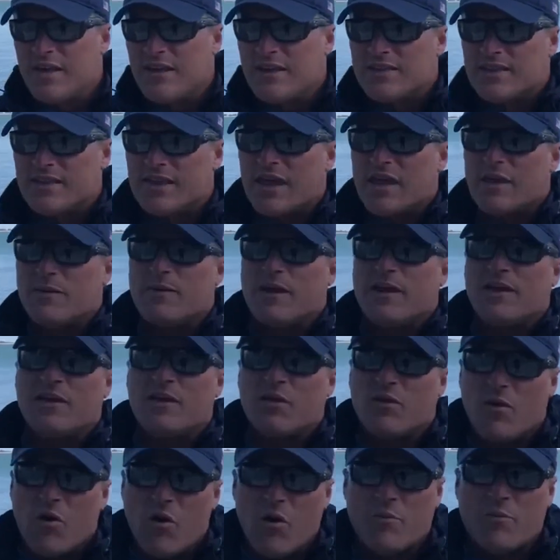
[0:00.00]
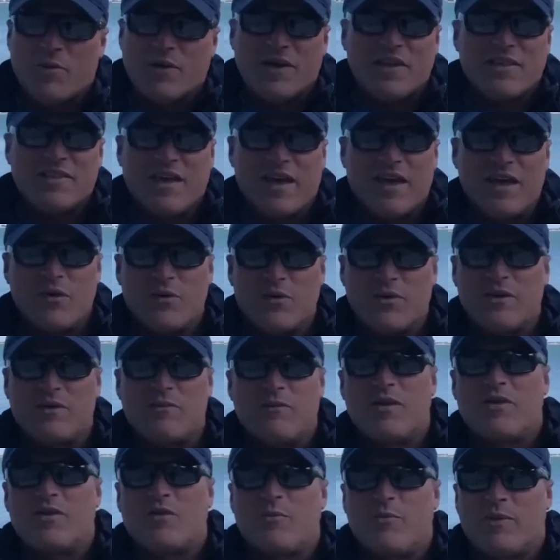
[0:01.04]
Today being opening day, we didn't
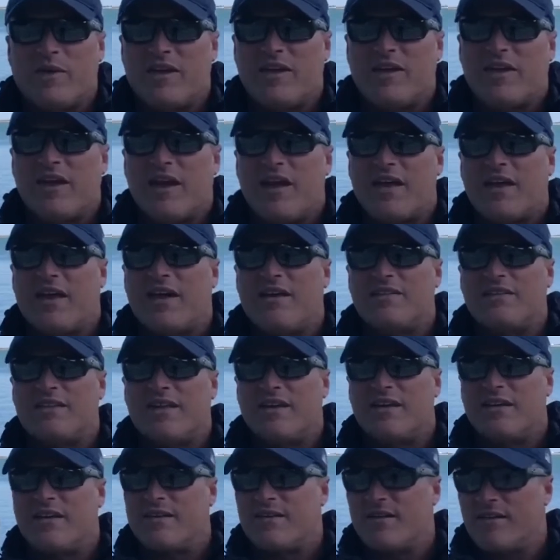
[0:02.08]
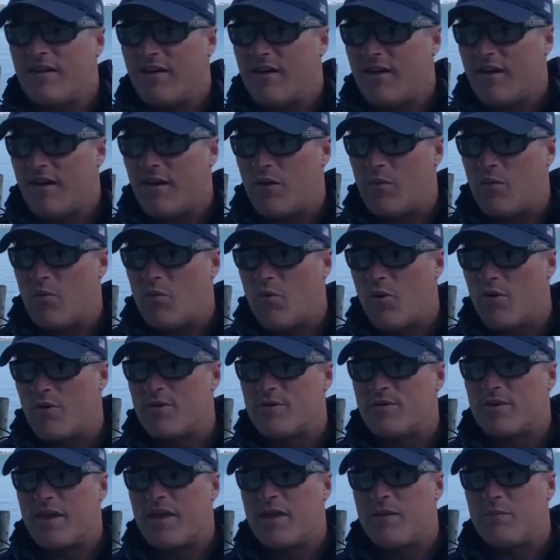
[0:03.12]
miss a beat, got out there, uh, water
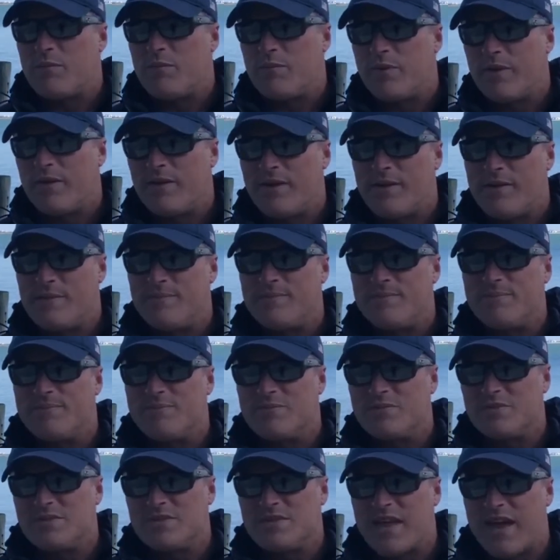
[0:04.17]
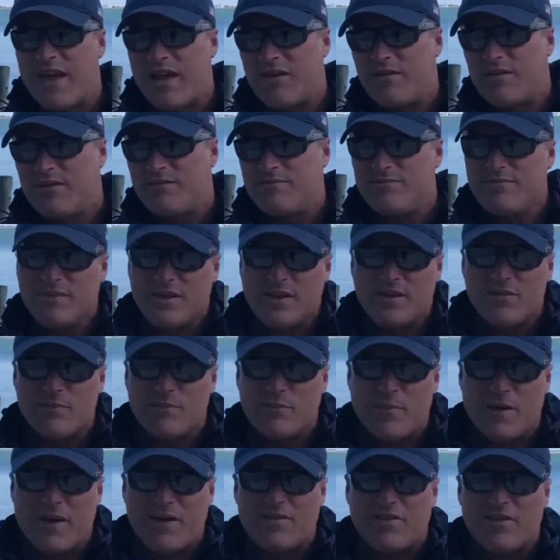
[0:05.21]
temp um, down, you know,
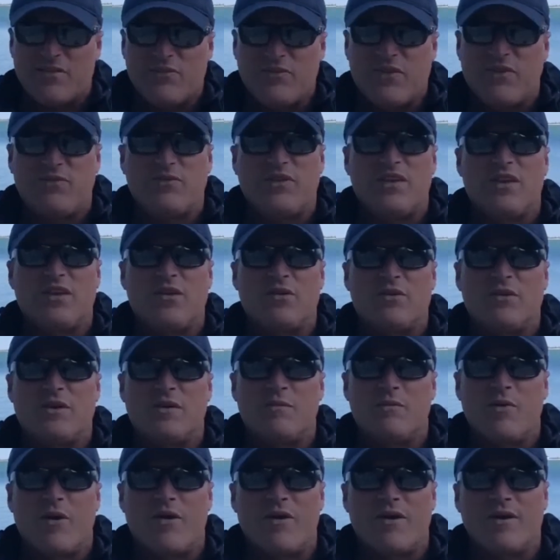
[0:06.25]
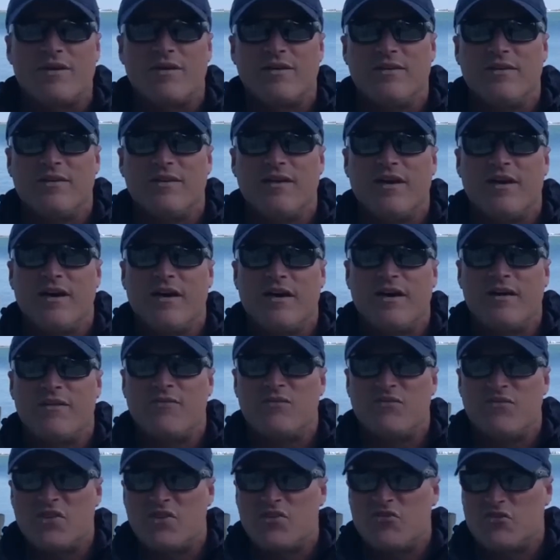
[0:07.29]
about the 50 degree mark. Uh,
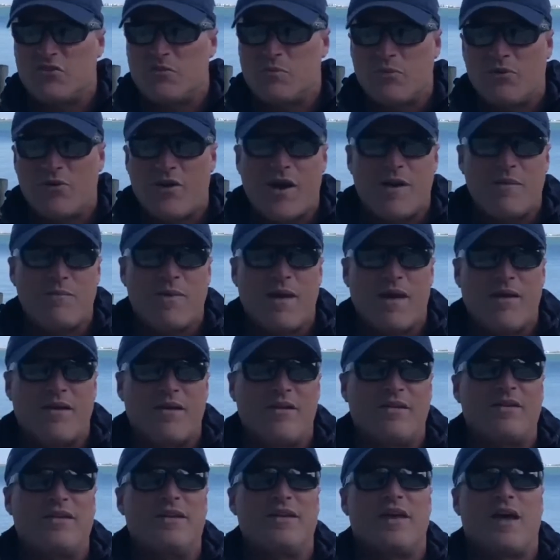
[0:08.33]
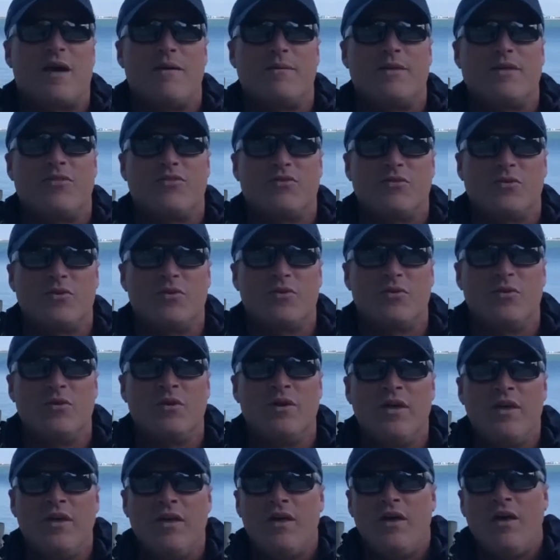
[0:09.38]
fish are primarily coming through
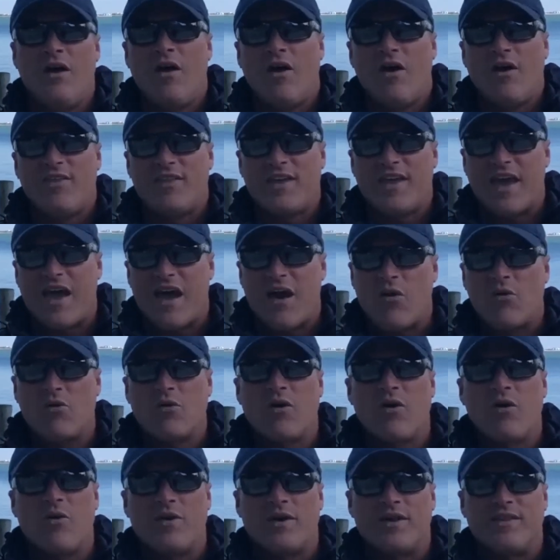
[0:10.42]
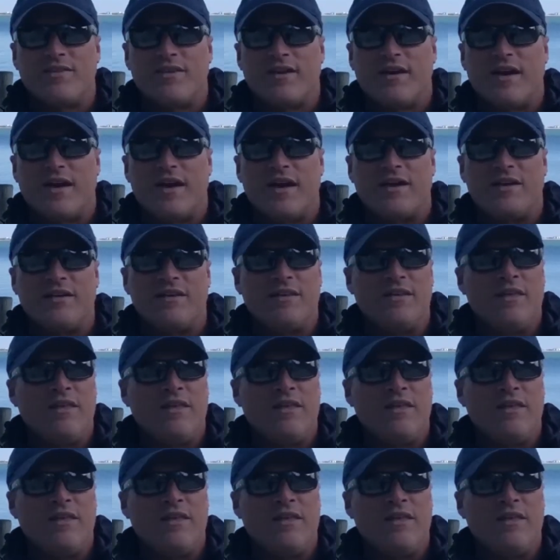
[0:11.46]
on the outgoing tide.